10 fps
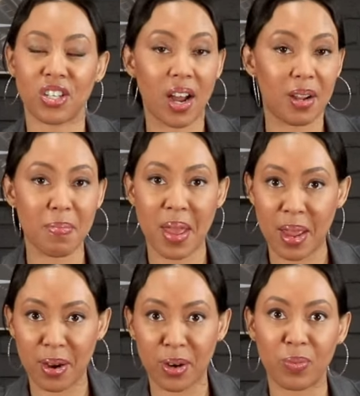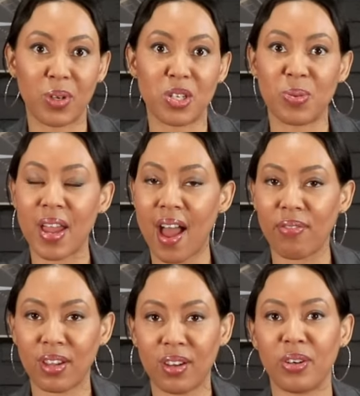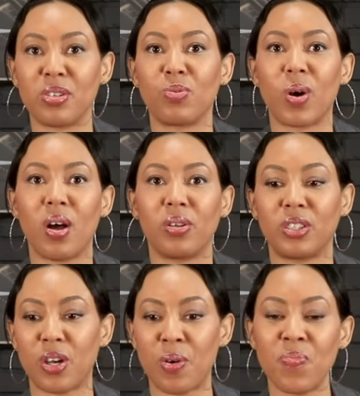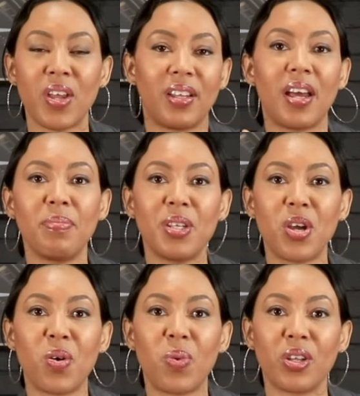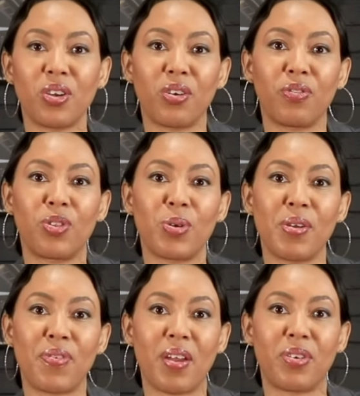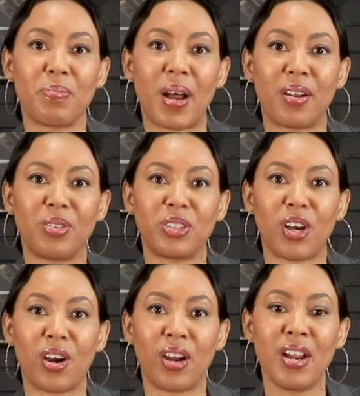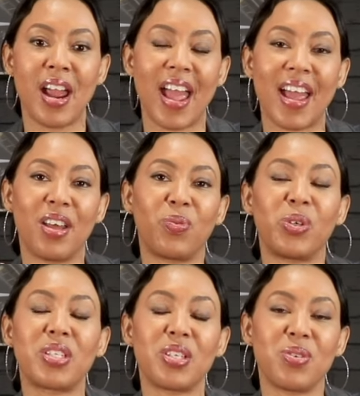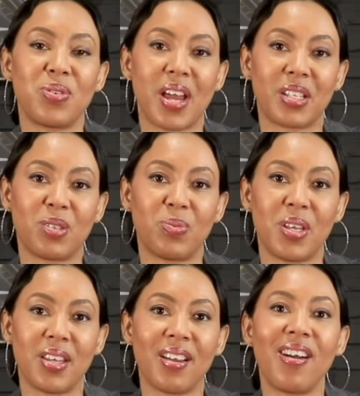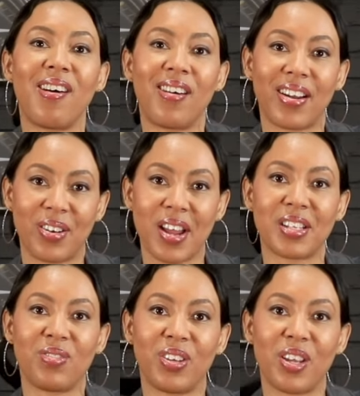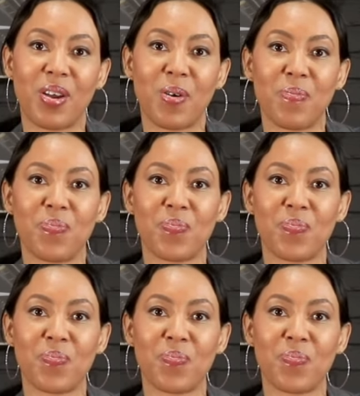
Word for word: John Mayer, which we have here as well. So let me know what your three favorite models are, and we'll see you next week on our next video.